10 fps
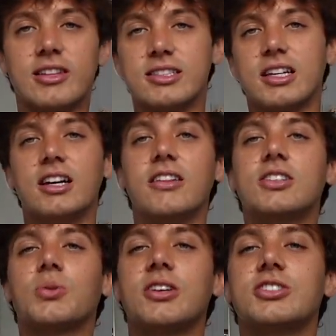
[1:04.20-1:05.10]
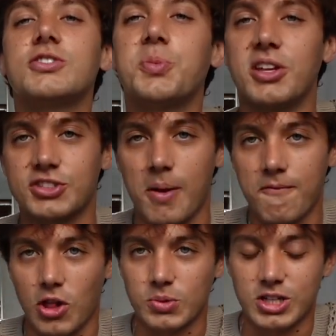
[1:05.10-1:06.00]
let's get into these questions from my Instagram
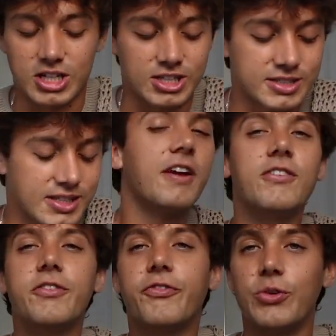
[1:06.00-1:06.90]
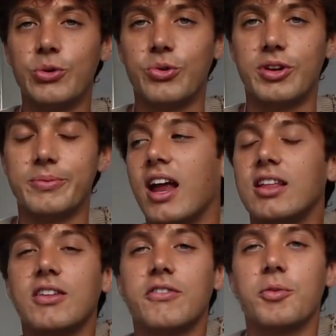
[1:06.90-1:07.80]
followers. Favorite food?
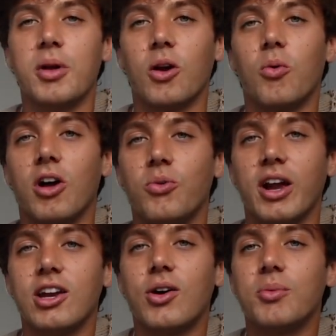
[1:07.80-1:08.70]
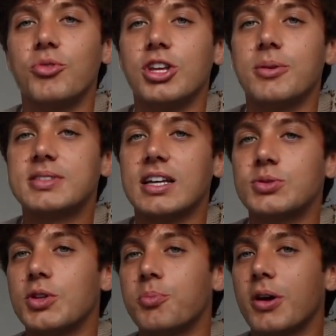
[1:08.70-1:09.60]
Anything from Erewhon. Right now I'm really obsessed
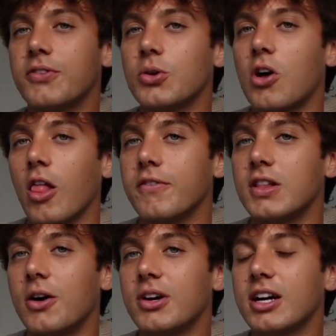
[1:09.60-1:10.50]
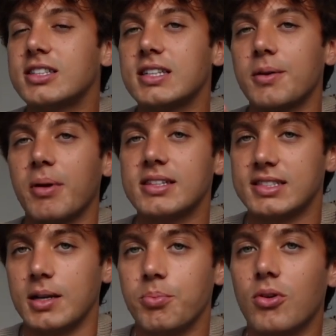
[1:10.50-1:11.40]
with their buffalo cauliflower. It's like my
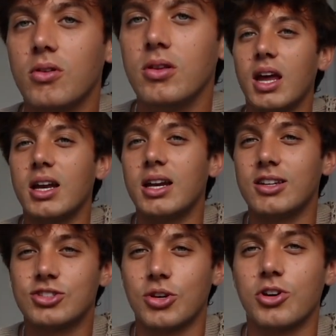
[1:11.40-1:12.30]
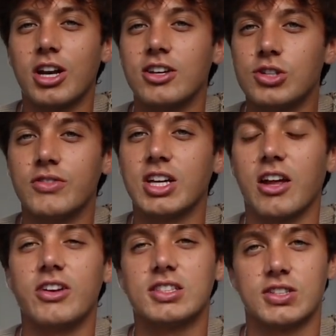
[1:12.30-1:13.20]
staple, and it is so good I don't even
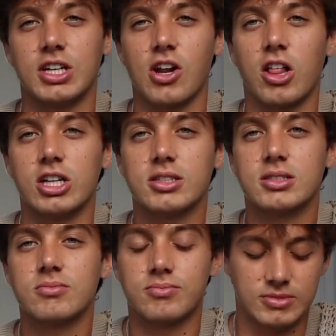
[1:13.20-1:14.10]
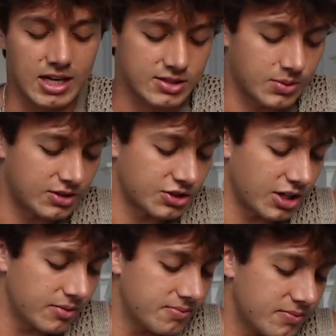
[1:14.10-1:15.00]
care that it's $30. Next question.
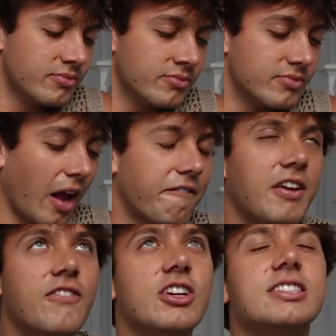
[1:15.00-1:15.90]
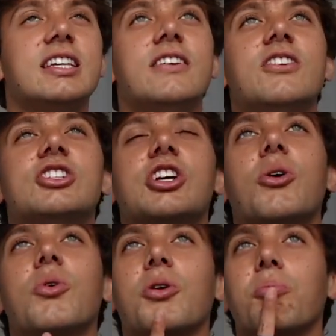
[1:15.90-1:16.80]
Favorite TV
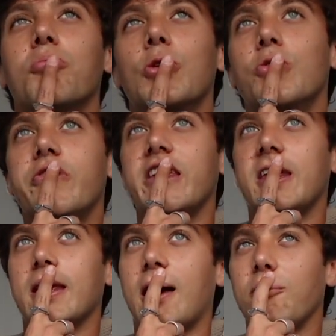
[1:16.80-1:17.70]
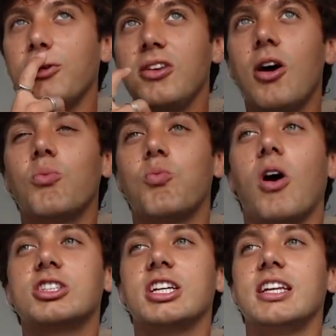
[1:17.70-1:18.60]
show or movie? I'm really not
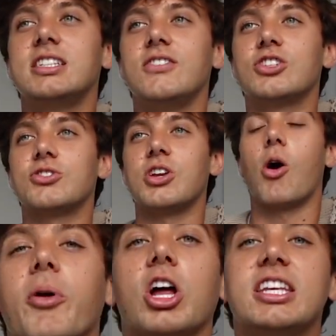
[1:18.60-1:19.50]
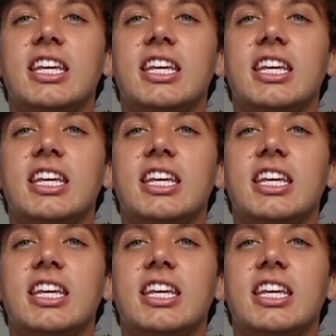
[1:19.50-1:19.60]
watching any TV shows right now. Oh my god,